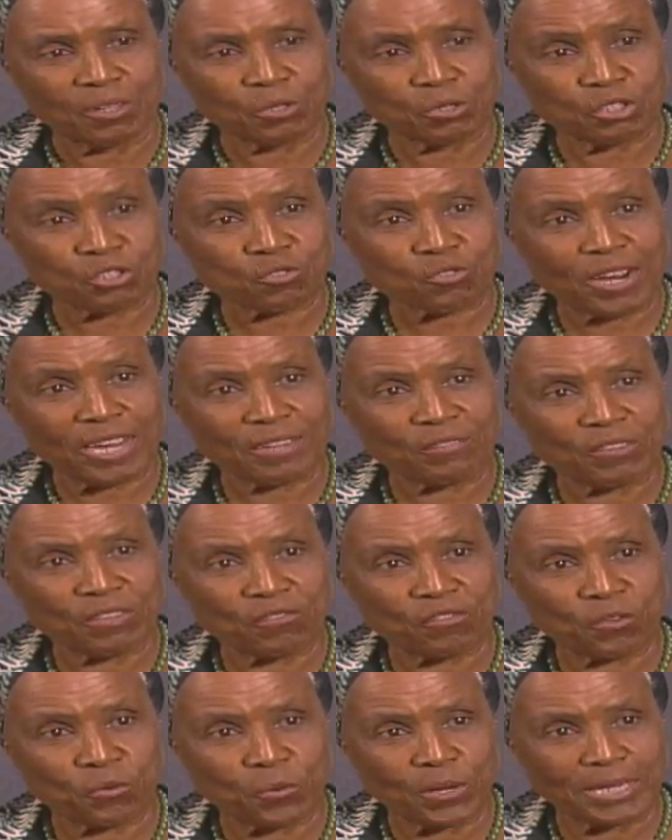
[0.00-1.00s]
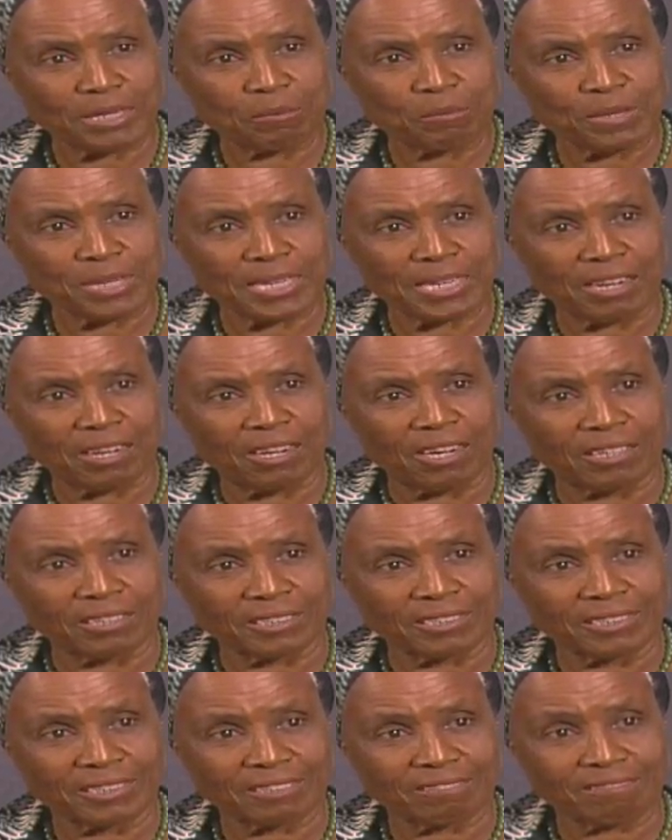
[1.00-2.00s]
striving for well-being
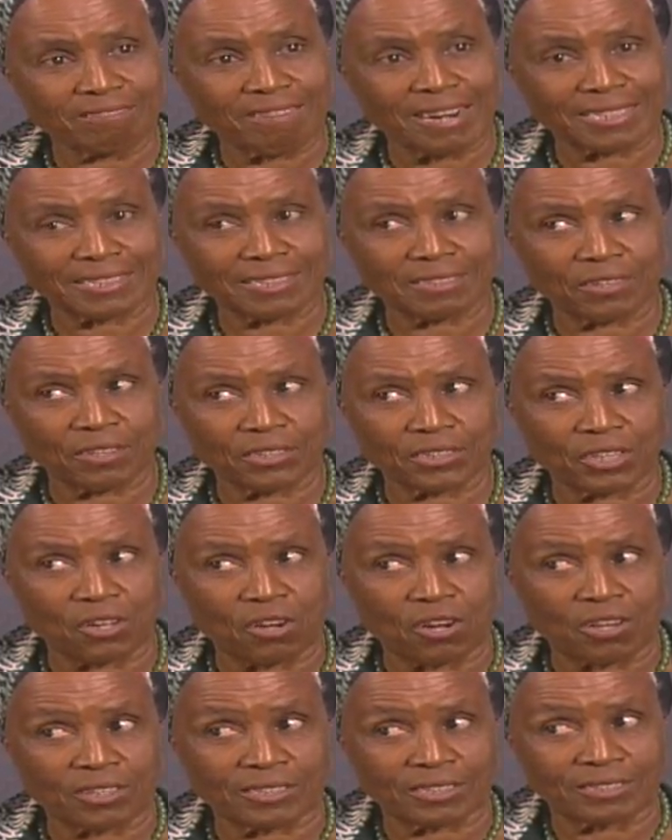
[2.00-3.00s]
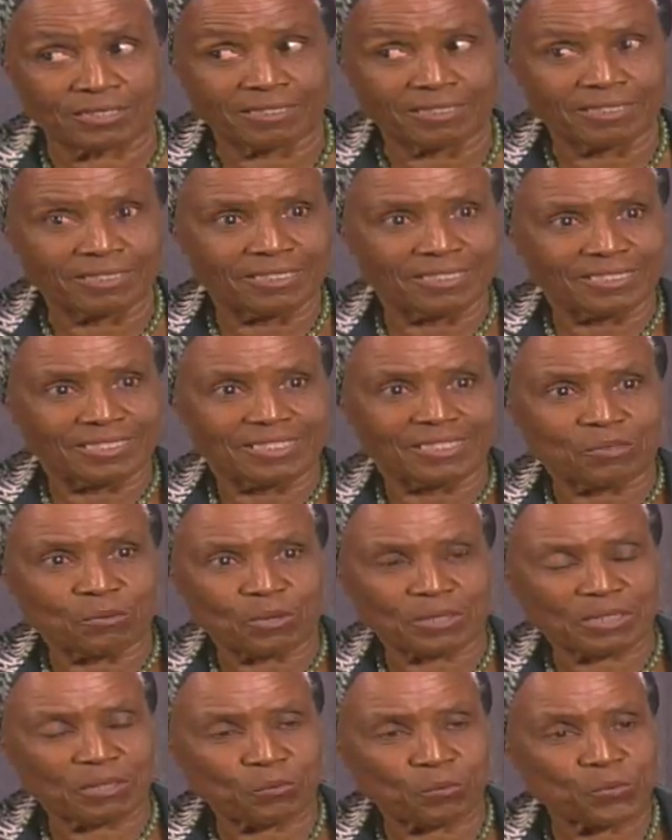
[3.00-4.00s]
on, rather than on
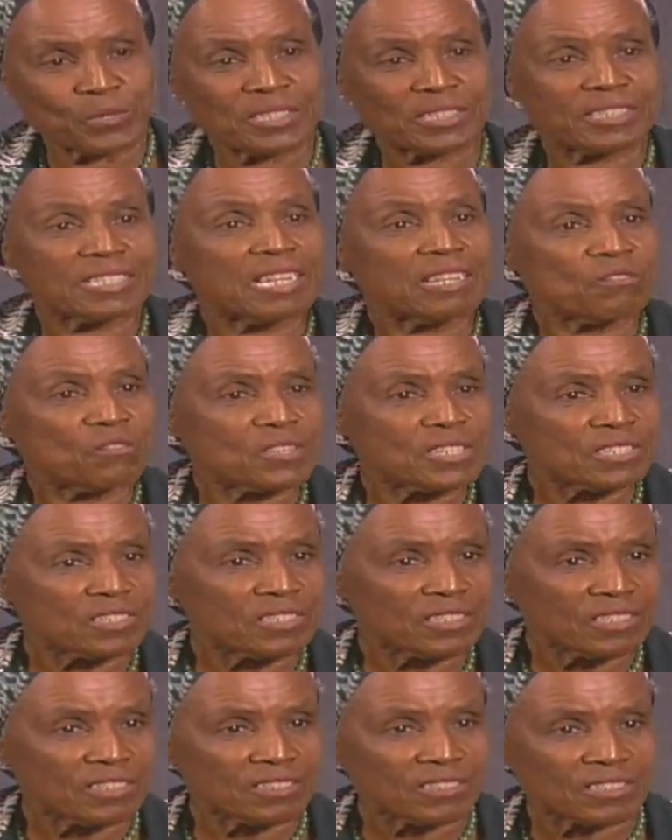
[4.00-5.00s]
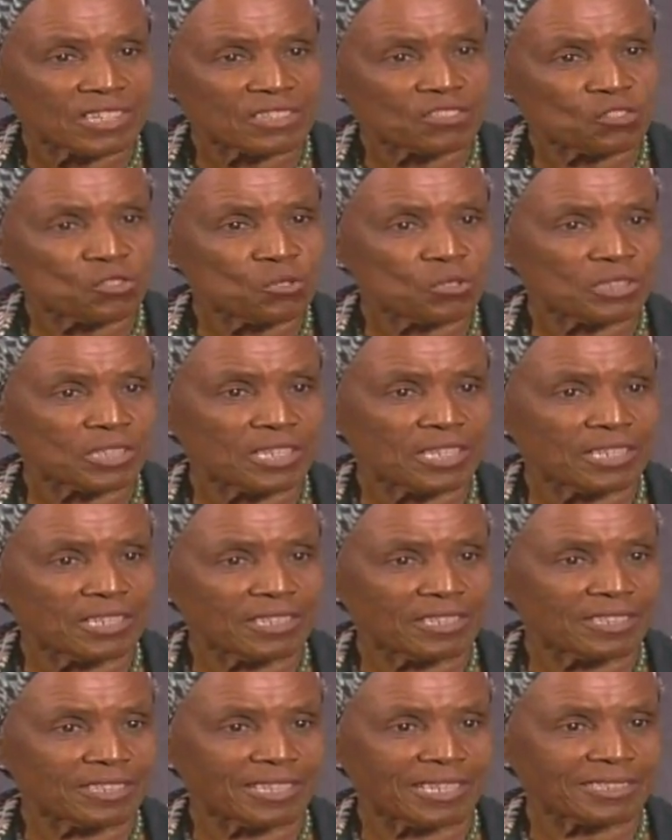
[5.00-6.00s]
what we see in visitors. As you
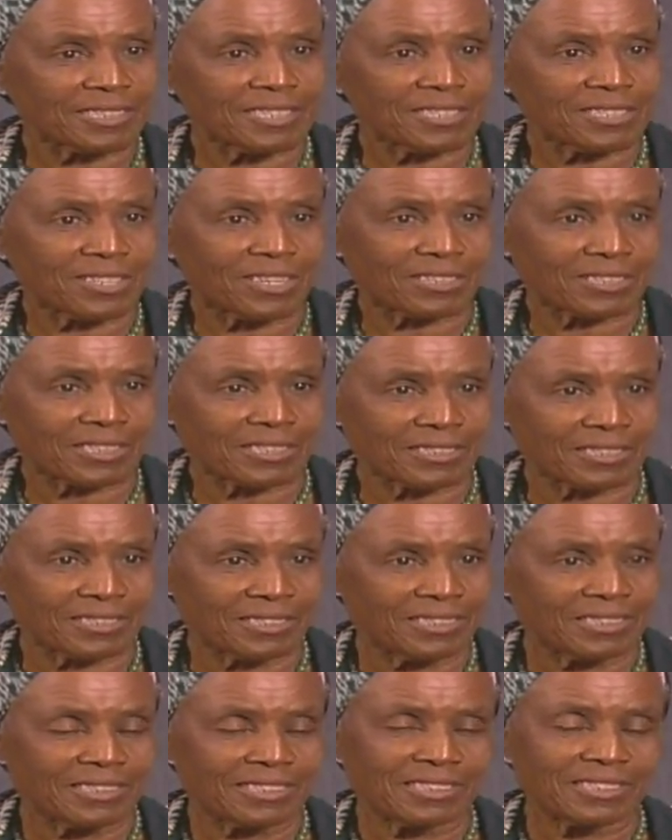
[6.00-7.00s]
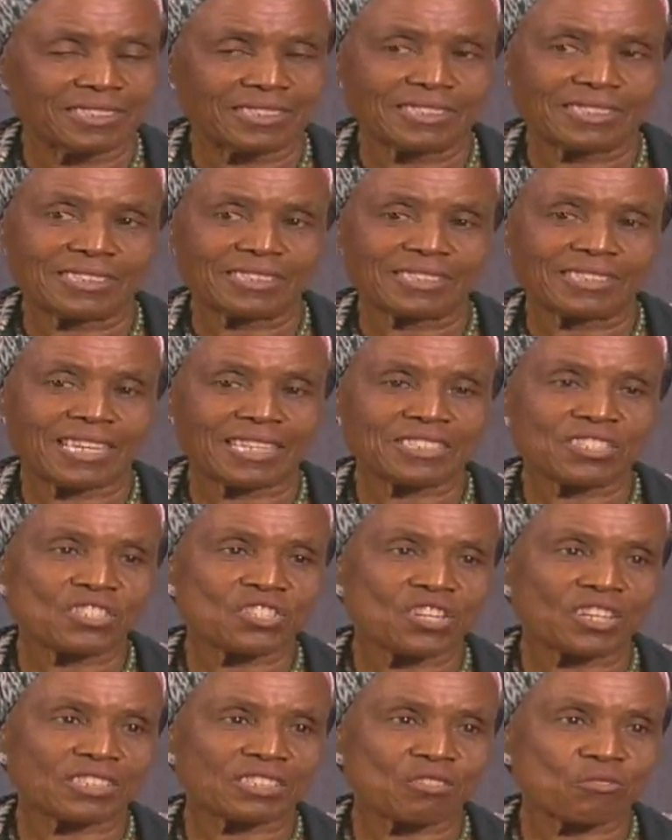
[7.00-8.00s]
say, that is not
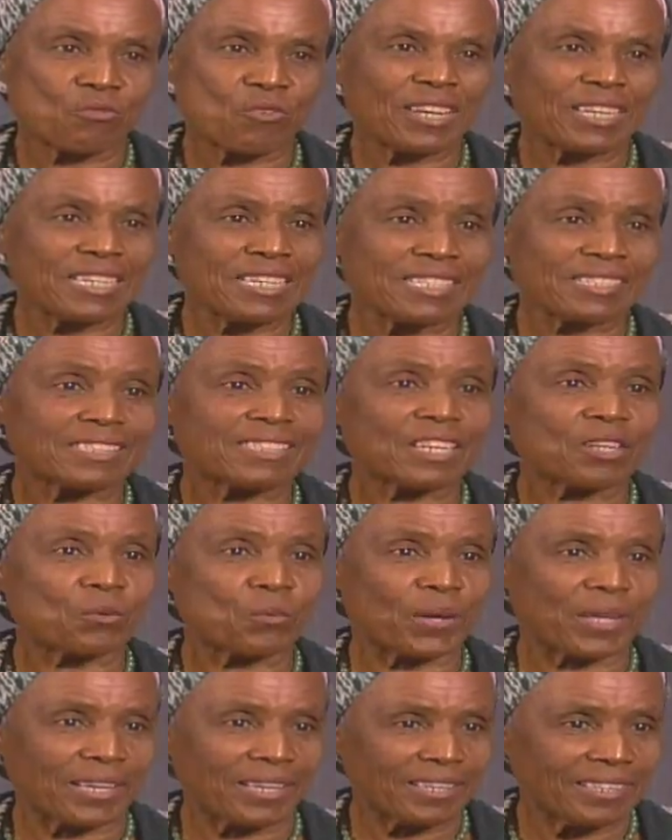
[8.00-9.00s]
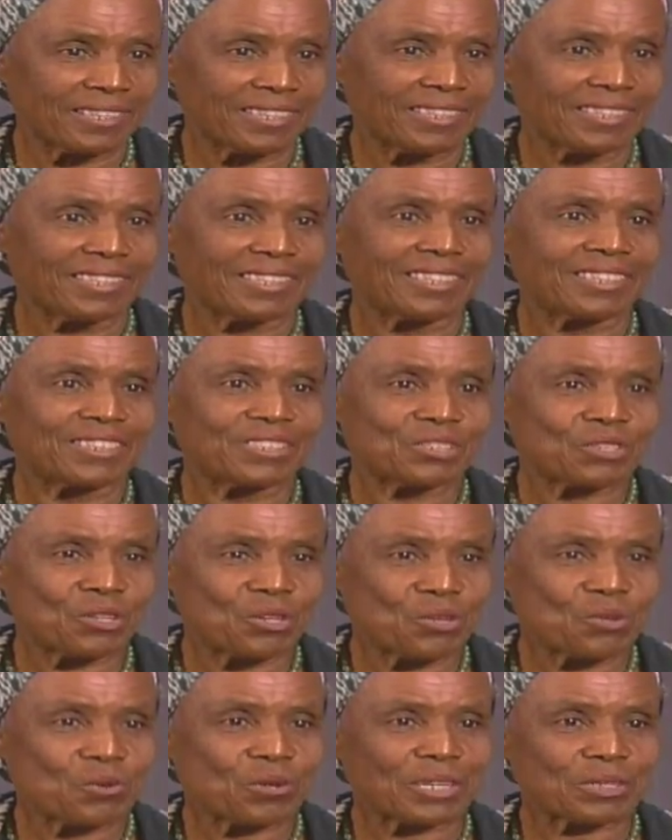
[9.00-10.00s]
a realistic way to
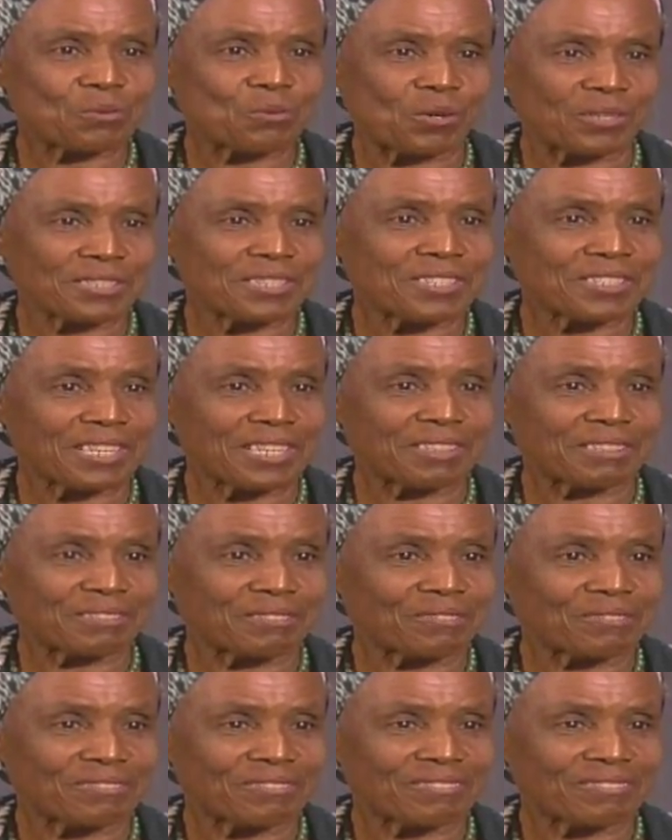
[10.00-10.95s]
look at oneself.